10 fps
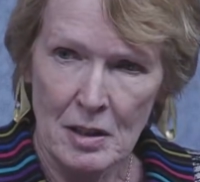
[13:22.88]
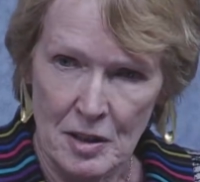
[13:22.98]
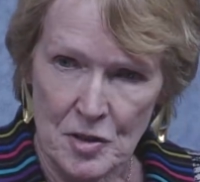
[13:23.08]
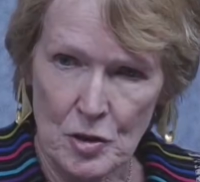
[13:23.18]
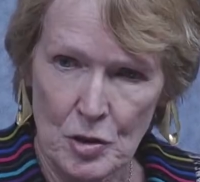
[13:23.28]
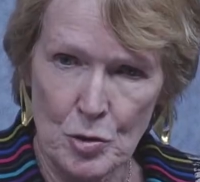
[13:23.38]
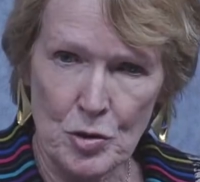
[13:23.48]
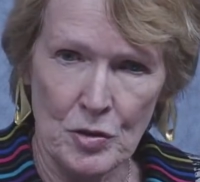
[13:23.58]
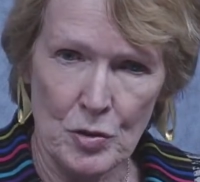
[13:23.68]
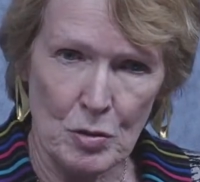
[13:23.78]

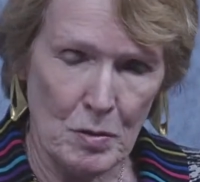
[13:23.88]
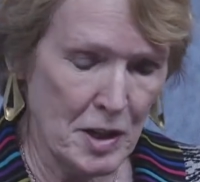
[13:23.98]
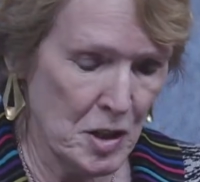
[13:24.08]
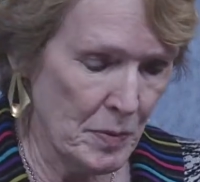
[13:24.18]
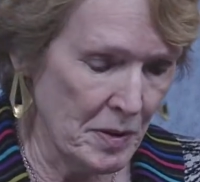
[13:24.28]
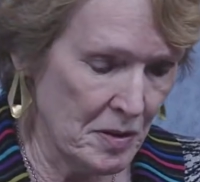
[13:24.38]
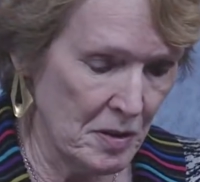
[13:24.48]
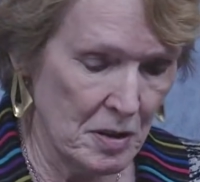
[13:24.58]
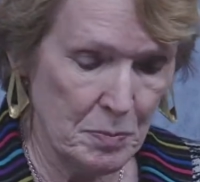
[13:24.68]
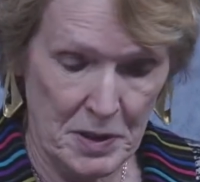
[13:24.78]
institutions or arrangements
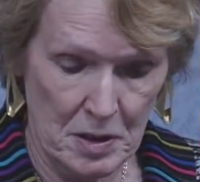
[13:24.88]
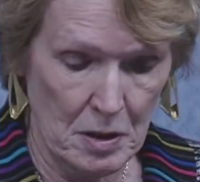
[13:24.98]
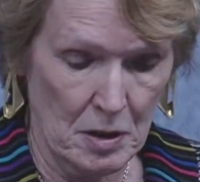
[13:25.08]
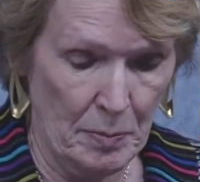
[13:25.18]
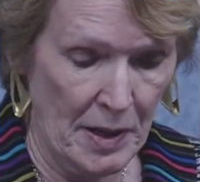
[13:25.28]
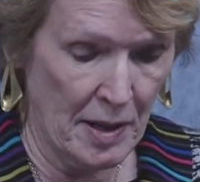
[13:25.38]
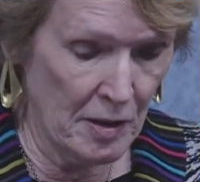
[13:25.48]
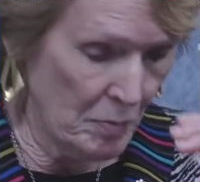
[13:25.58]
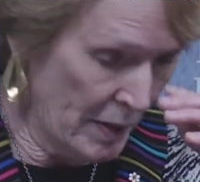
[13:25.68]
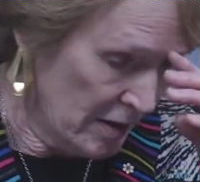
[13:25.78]
that particular
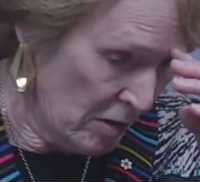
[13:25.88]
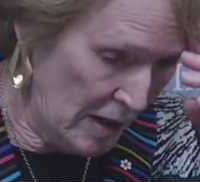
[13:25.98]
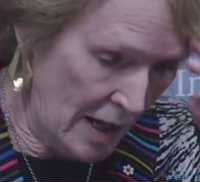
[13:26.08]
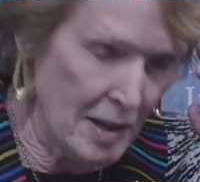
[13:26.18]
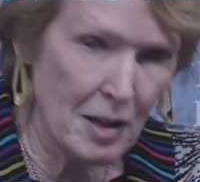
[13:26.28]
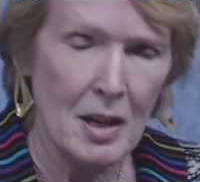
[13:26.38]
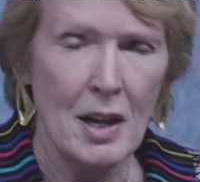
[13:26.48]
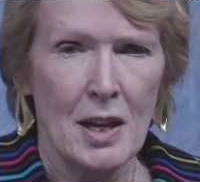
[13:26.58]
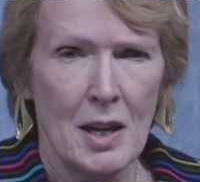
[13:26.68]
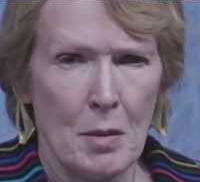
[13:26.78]
players may not like,
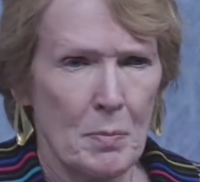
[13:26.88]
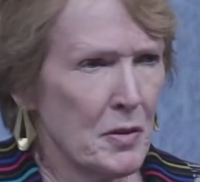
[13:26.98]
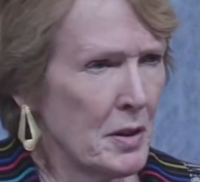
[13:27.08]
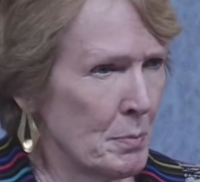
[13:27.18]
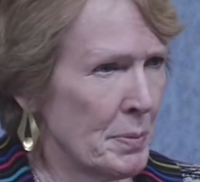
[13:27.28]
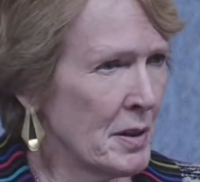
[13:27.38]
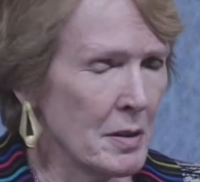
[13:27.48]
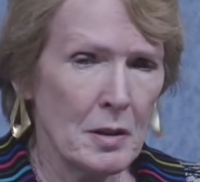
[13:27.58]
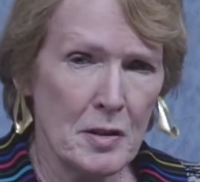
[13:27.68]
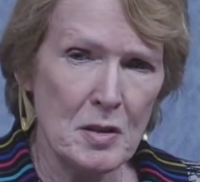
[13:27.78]
but that
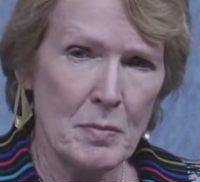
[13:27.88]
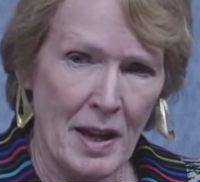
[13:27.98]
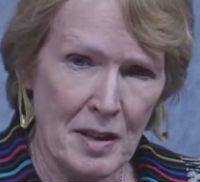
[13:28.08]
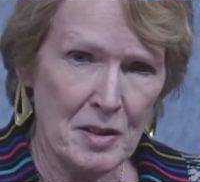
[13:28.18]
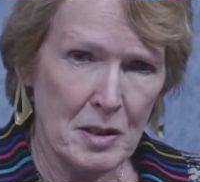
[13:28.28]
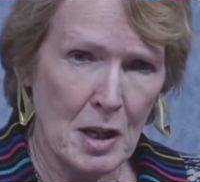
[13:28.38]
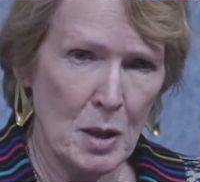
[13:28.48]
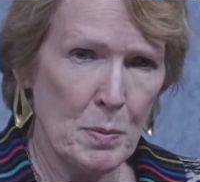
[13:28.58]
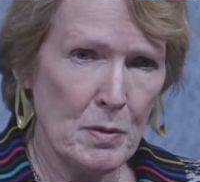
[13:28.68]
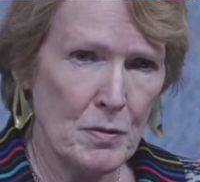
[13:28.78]
imperialism as a
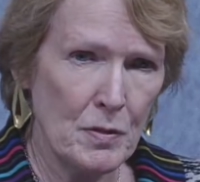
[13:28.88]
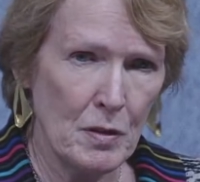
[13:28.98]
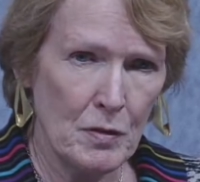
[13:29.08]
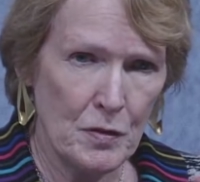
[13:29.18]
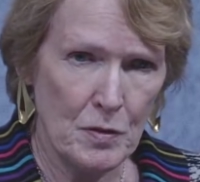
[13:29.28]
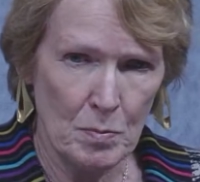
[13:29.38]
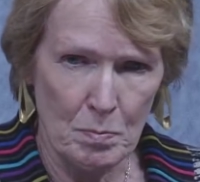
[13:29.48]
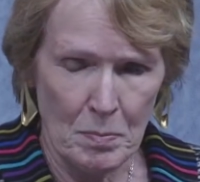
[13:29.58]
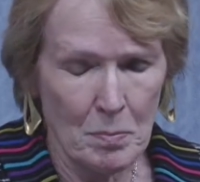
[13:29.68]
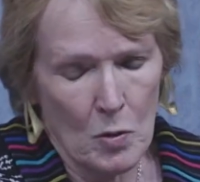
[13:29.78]
type of, of,
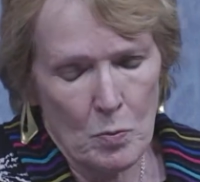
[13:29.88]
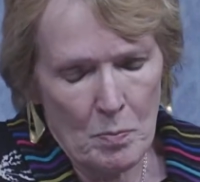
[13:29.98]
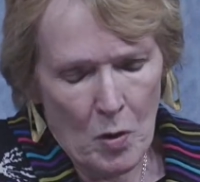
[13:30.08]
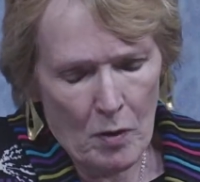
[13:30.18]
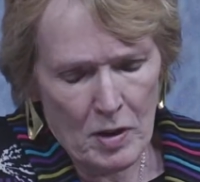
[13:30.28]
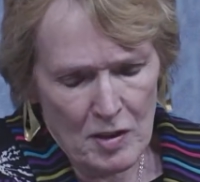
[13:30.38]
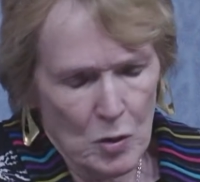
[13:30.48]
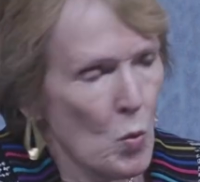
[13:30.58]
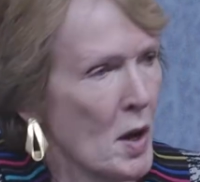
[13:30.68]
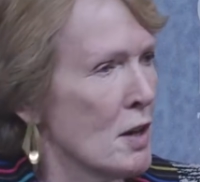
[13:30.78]
of as a
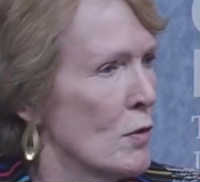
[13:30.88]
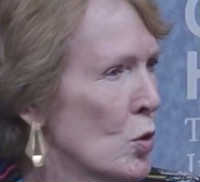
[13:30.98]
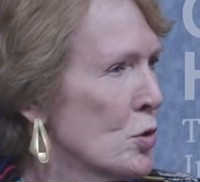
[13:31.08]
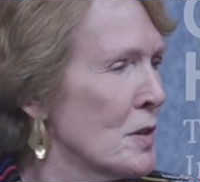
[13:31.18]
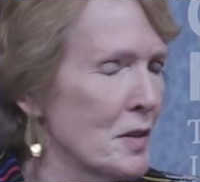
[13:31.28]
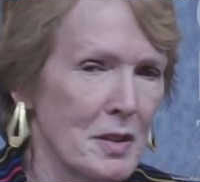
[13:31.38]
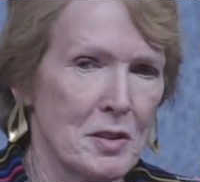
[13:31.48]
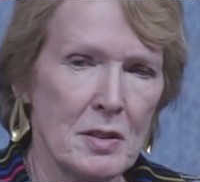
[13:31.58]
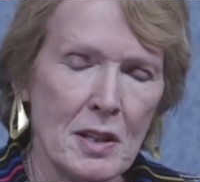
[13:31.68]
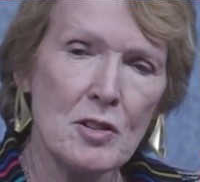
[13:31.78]
way of ordering the
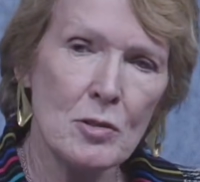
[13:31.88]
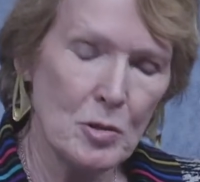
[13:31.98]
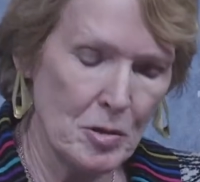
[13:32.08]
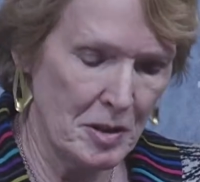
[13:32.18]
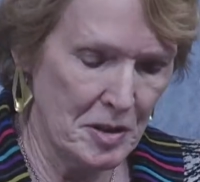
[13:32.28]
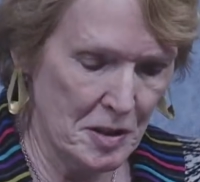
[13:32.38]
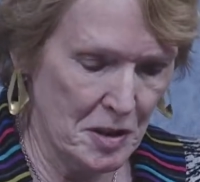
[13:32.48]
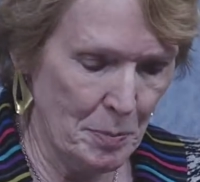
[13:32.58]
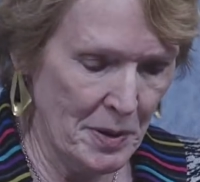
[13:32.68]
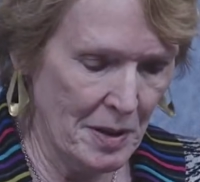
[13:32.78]
international order has
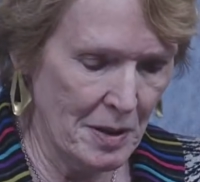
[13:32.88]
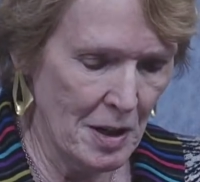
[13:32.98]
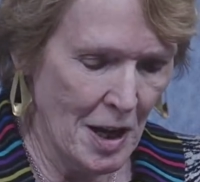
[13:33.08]
disappeared.